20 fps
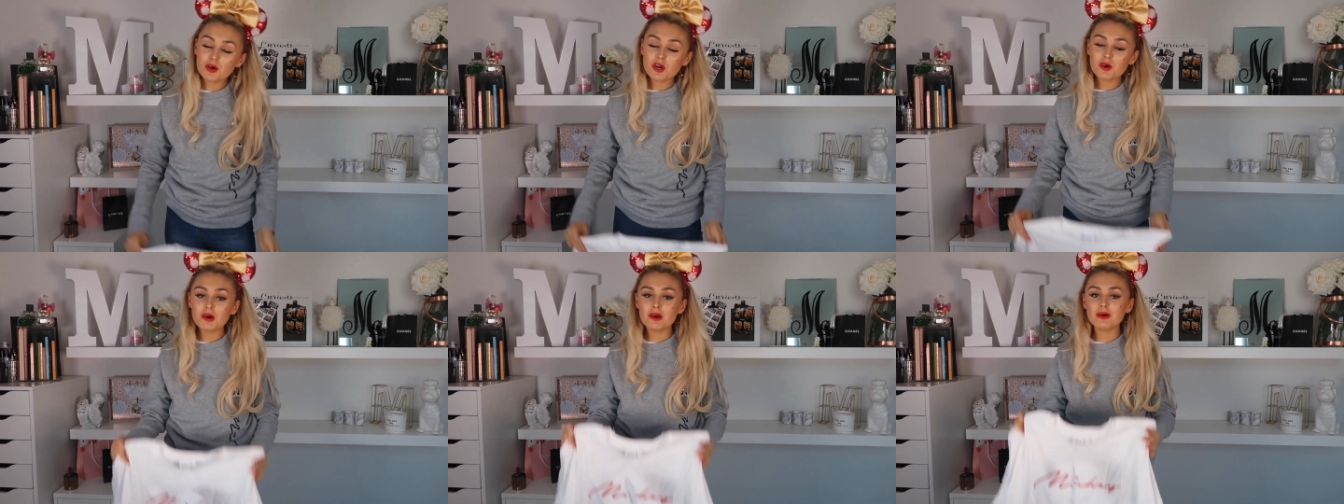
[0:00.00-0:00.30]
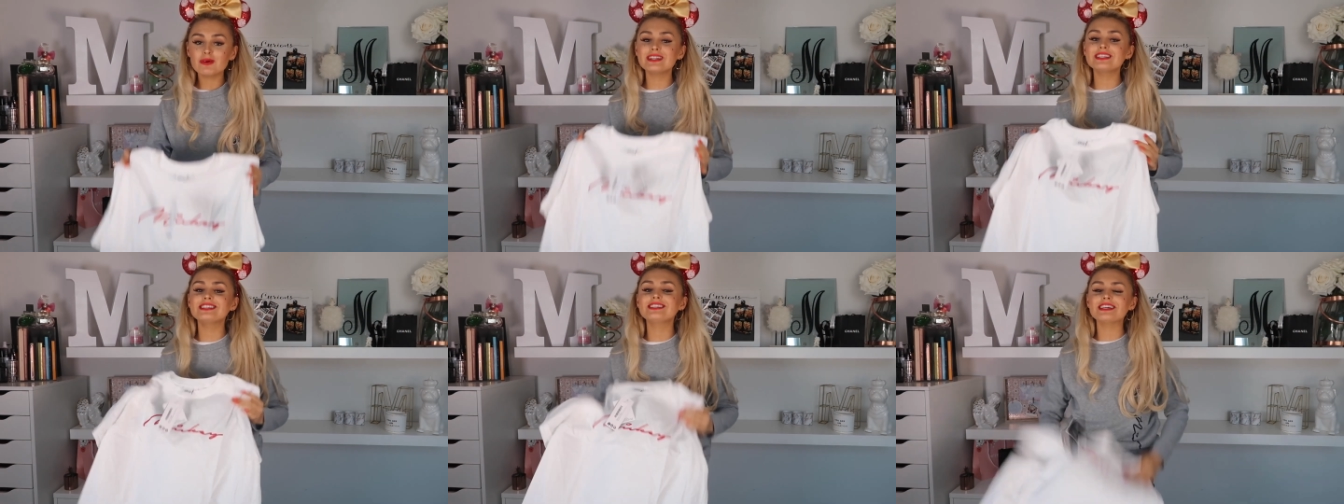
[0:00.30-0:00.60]

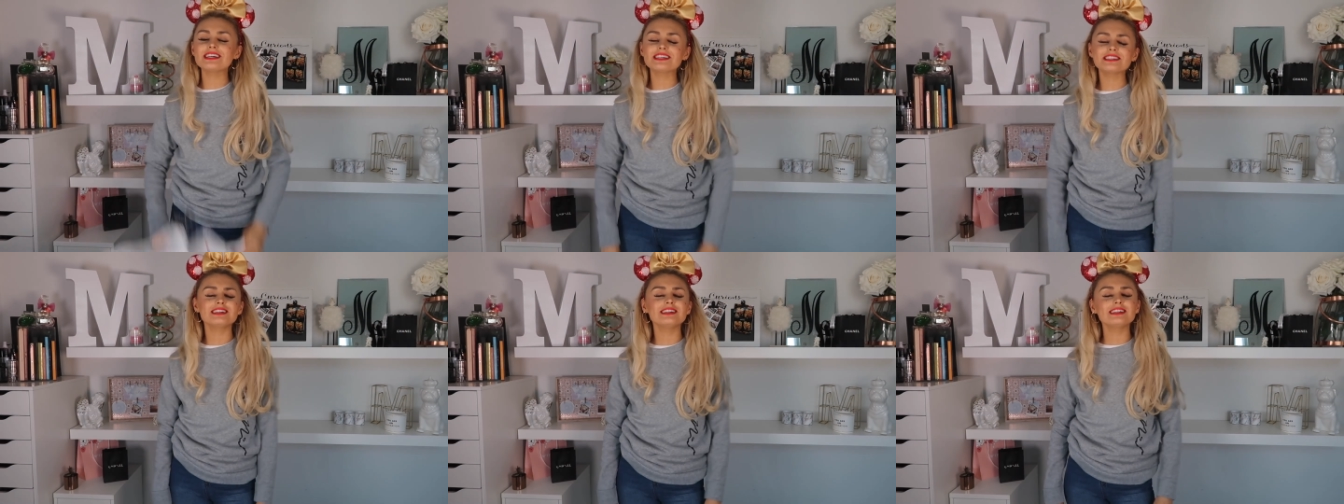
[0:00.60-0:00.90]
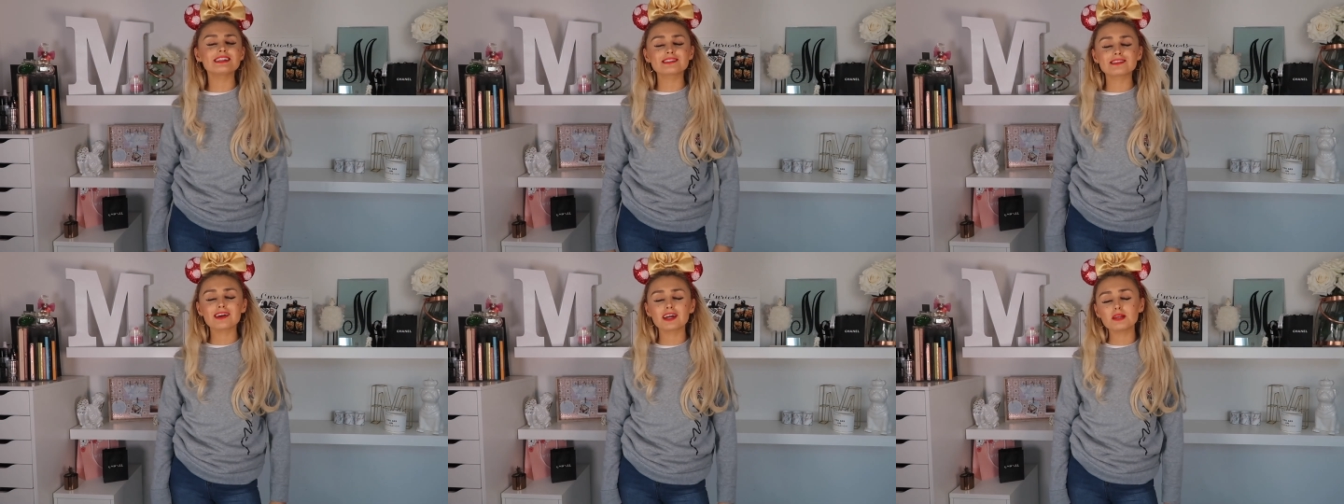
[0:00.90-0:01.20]
boohoo
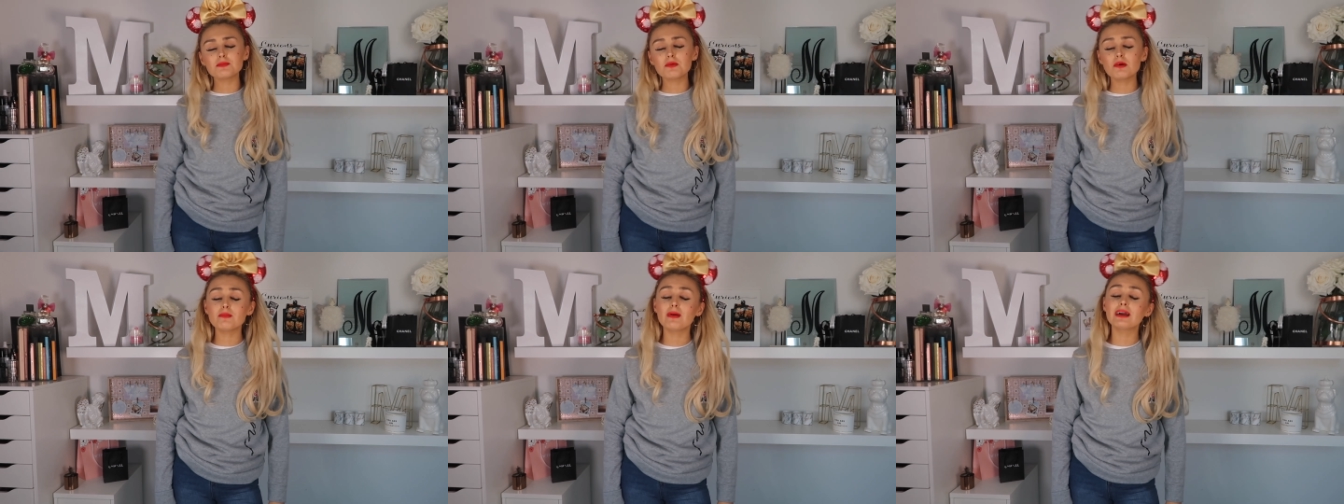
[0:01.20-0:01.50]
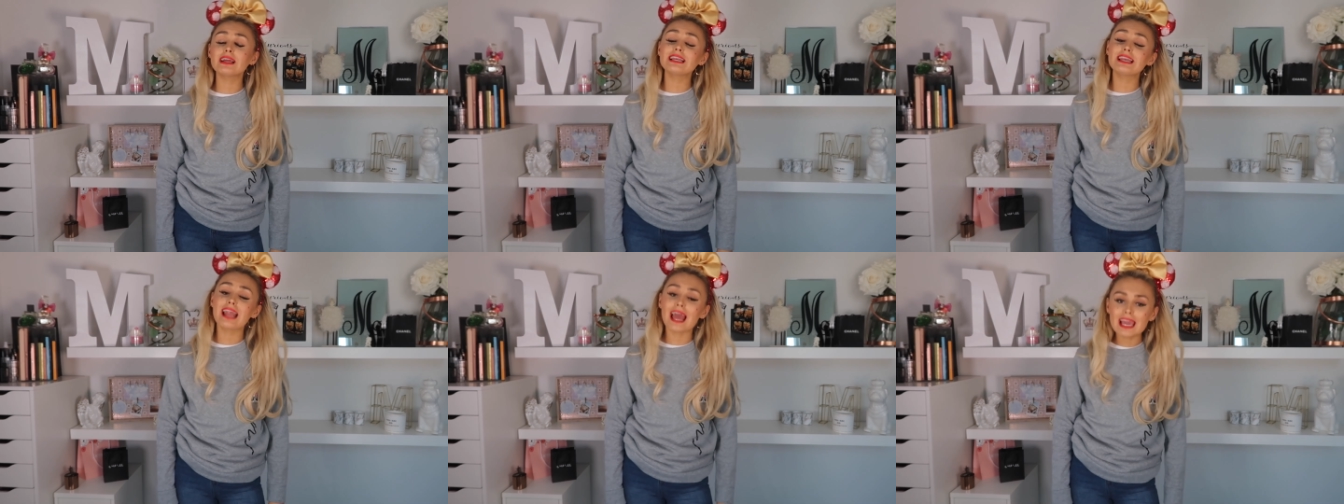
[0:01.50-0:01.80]
Disney decided to put
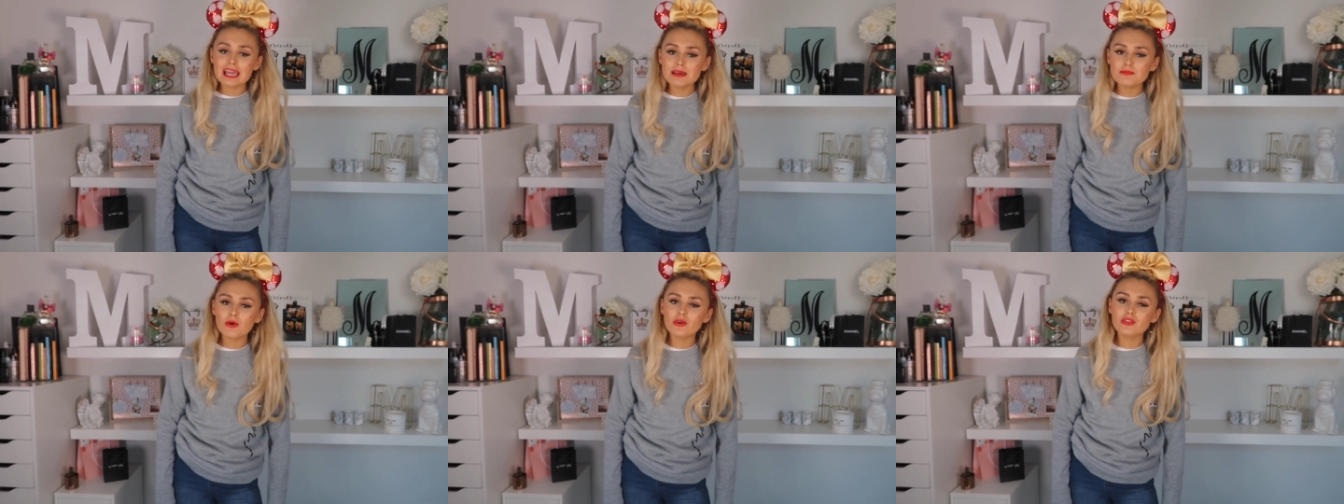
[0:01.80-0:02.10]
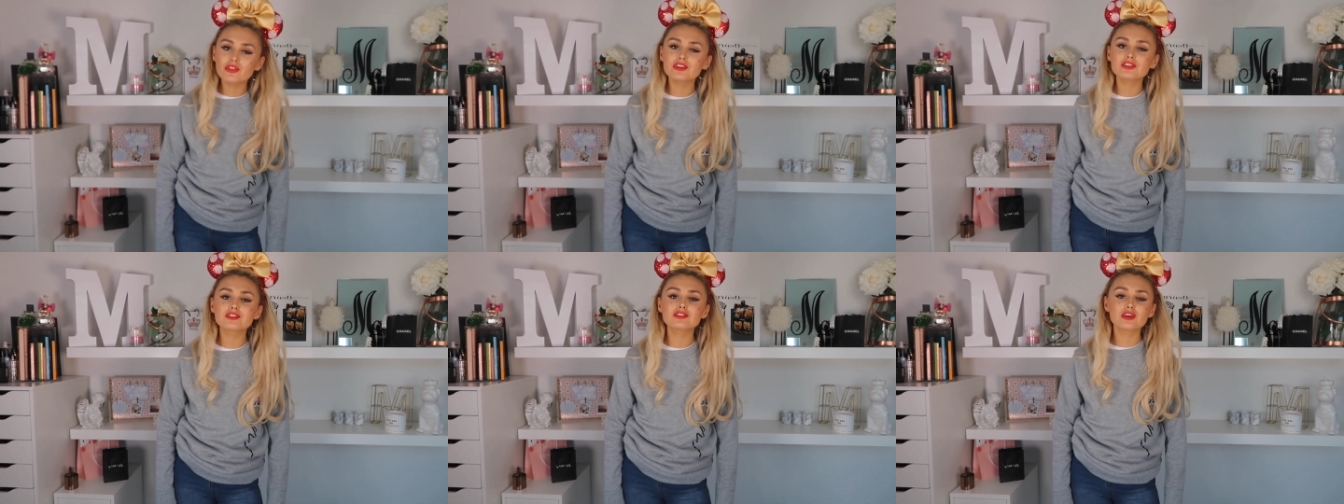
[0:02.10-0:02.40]
my name
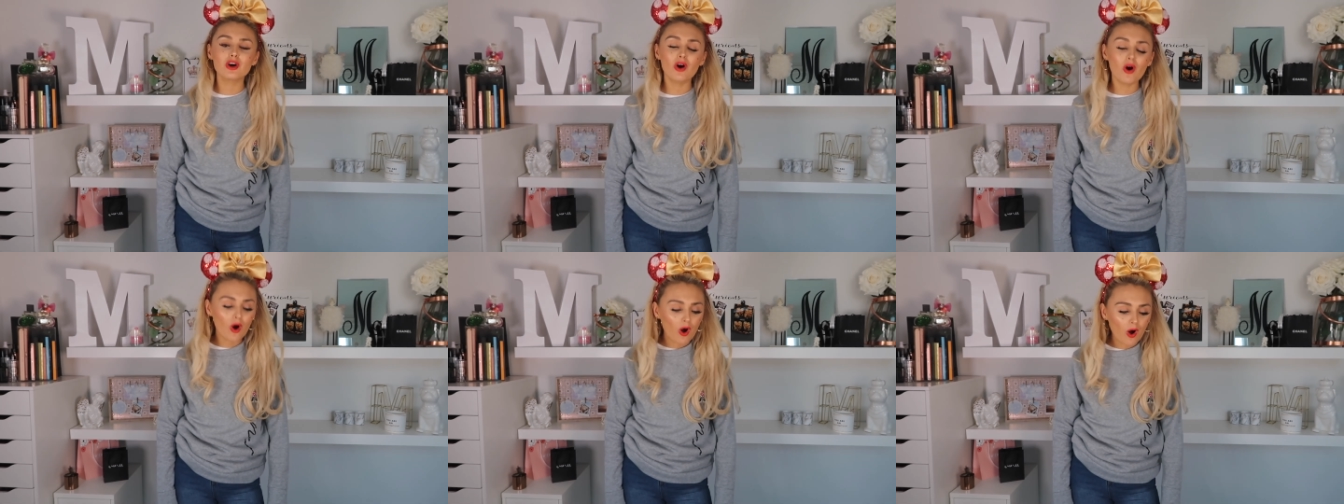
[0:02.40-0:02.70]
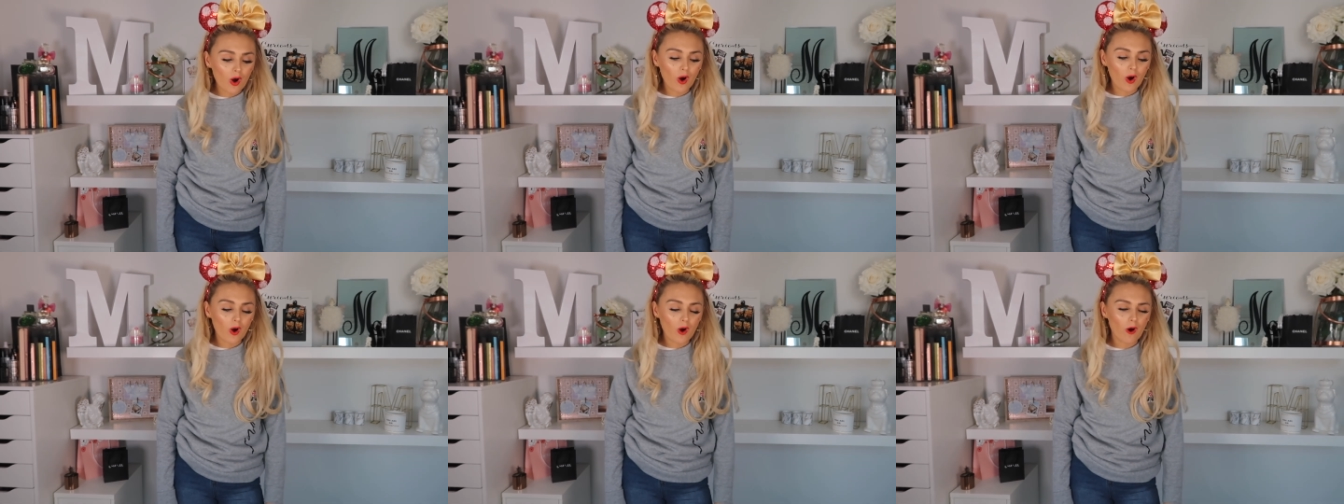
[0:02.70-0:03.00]
on the
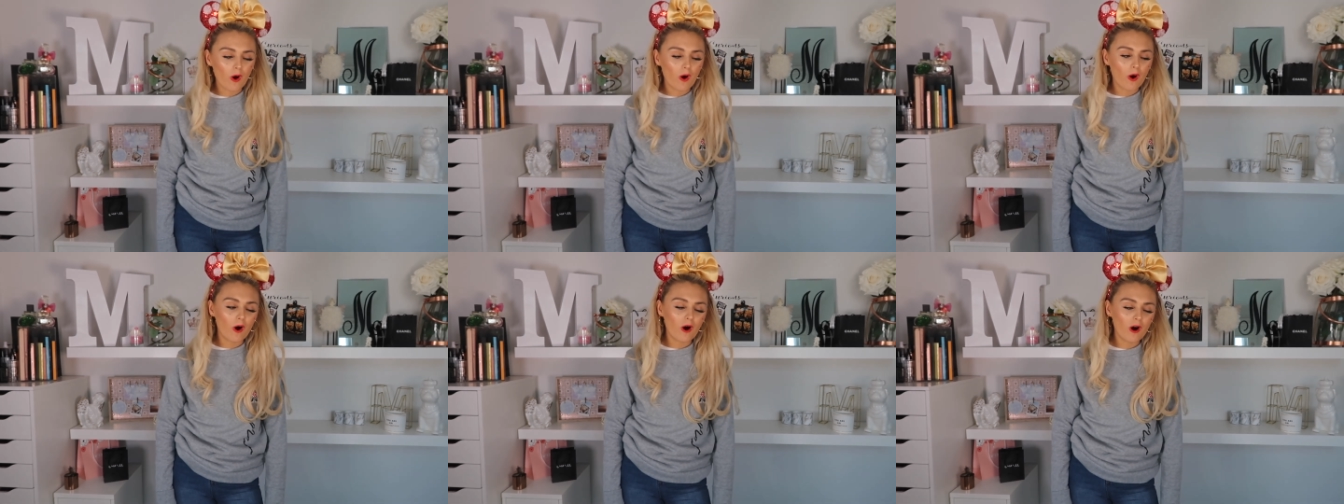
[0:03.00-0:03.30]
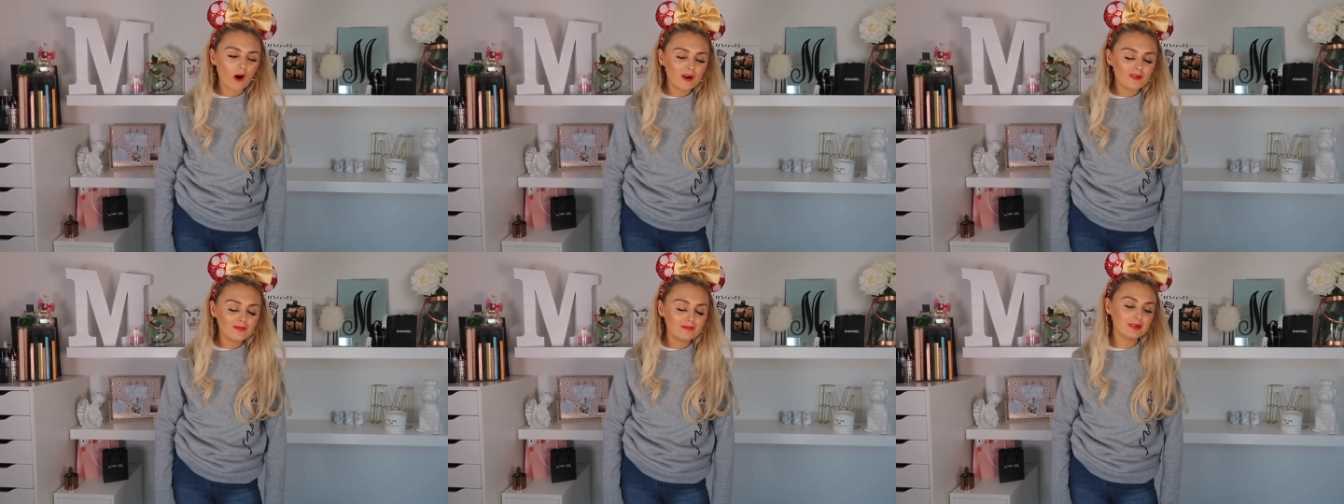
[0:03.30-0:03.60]

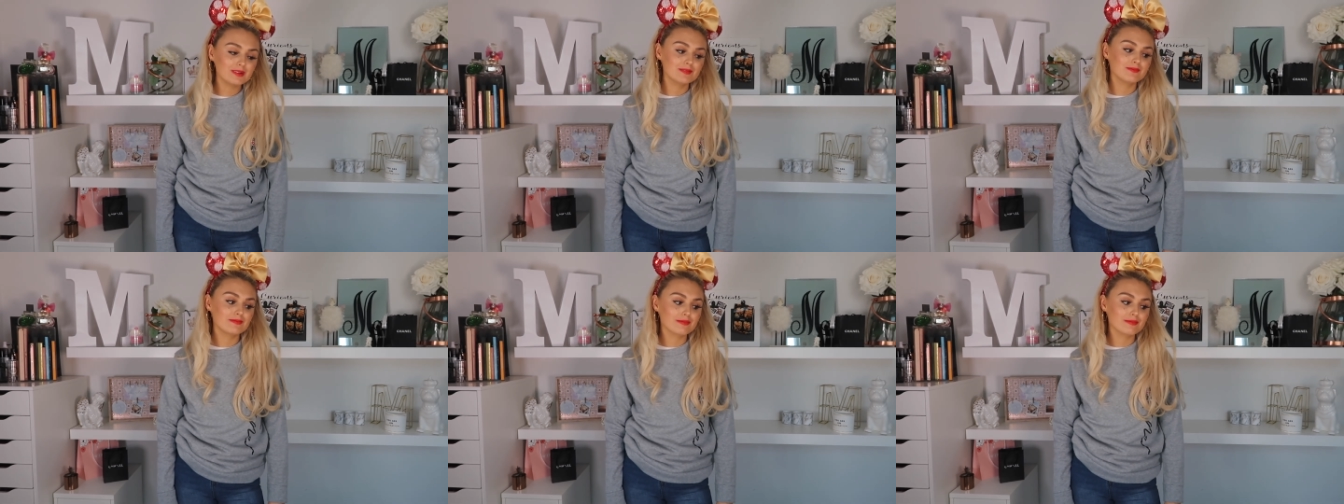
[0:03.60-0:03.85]
top.